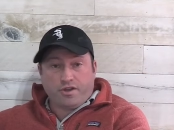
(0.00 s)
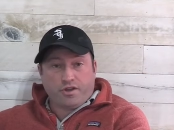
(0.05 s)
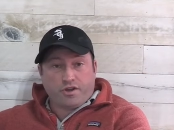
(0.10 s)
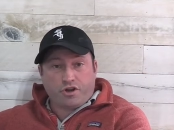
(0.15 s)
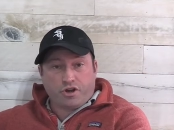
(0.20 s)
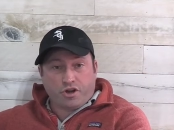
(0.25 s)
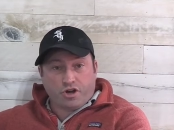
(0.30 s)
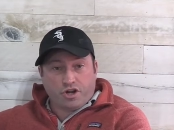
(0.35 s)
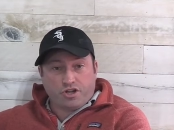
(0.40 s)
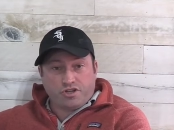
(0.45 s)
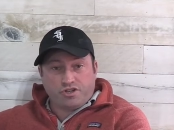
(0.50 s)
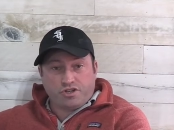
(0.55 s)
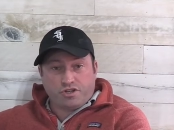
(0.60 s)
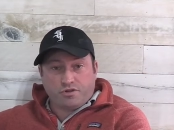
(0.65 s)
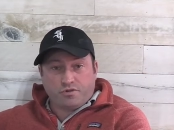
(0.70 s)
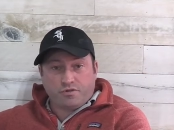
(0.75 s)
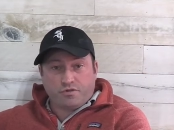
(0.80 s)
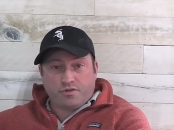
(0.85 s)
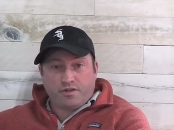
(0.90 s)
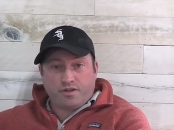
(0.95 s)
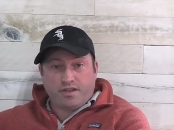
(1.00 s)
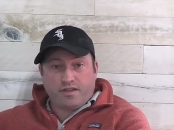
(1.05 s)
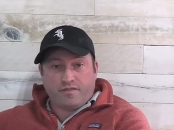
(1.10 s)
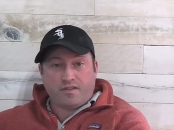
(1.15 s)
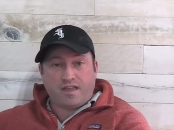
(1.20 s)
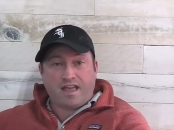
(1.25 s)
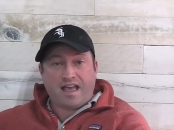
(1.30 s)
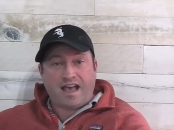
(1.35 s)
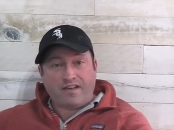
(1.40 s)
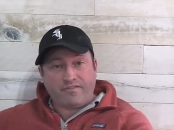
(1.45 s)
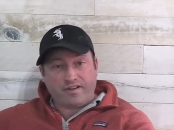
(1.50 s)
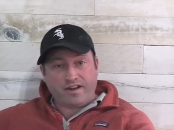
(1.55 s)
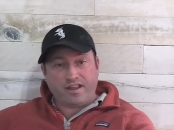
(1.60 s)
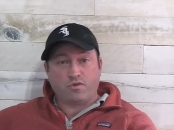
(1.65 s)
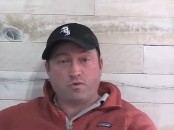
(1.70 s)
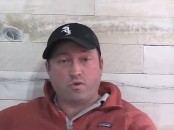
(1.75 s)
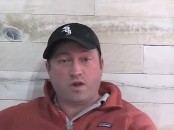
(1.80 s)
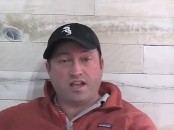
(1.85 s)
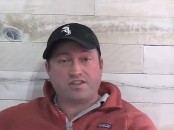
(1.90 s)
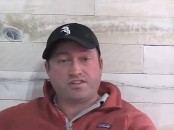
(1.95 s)
encourage you, if you have any
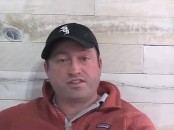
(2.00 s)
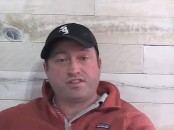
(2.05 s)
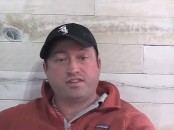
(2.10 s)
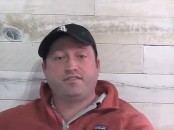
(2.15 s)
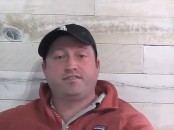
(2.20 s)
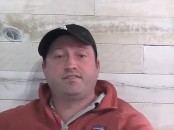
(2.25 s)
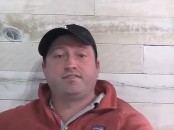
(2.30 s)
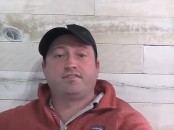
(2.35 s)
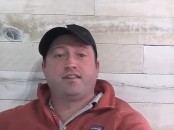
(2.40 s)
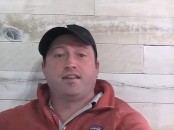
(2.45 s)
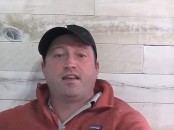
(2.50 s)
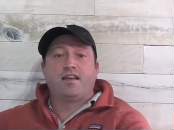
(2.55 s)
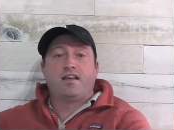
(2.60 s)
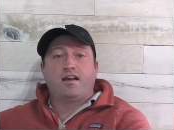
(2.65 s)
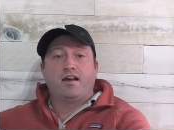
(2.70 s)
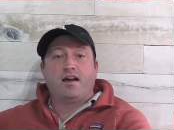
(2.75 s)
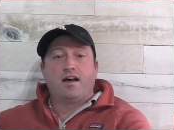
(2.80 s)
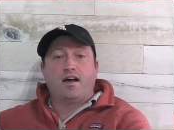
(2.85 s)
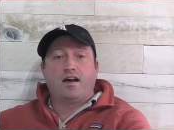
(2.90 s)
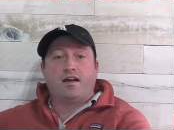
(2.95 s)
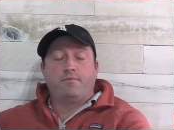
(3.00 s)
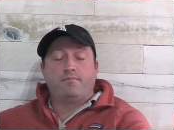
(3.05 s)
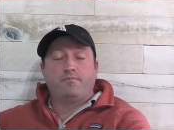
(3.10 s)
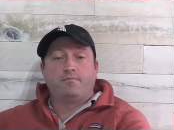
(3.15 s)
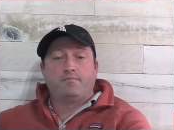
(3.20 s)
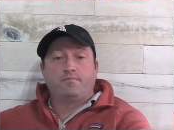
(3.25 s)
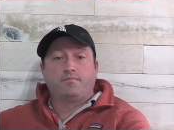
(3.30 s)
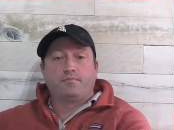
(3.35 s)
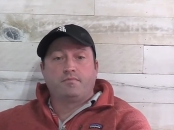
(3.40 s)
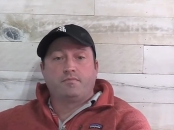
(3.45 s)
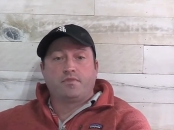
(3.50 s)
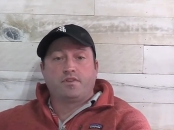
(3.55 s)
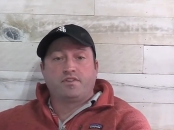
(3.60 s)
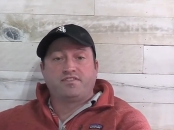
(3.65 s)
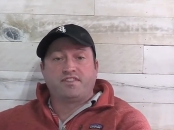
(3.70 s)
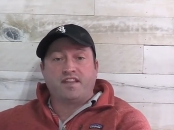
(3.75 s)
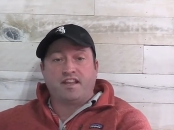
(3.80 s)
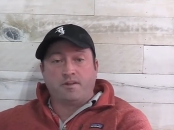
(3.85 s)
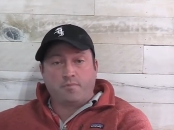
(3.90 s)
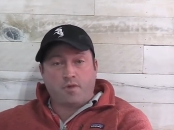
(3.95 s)
questions,
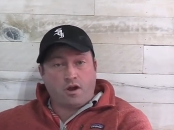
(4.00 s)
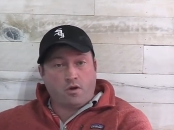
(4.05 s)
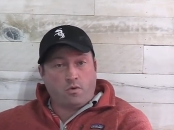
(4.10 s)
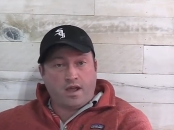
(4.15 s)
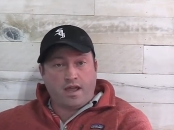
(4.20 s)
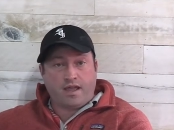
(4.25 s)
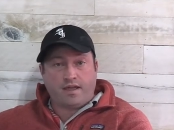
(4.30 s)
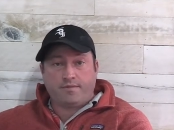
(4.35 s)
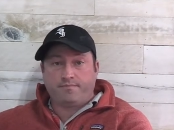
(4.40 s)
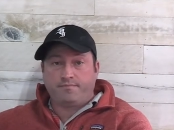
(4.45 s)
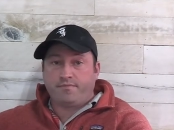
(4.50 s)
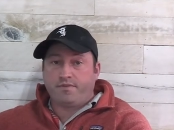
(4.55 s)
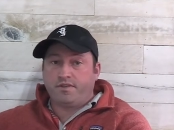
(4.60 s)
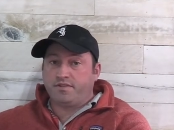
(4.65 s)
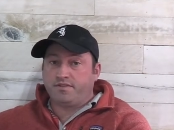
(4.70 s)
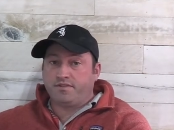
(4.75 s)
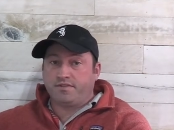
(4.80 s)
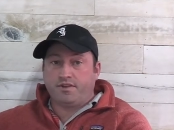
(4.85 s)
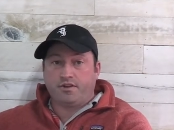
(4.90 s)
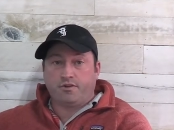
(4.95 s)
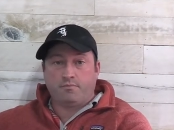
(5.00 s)
send them our way. You know,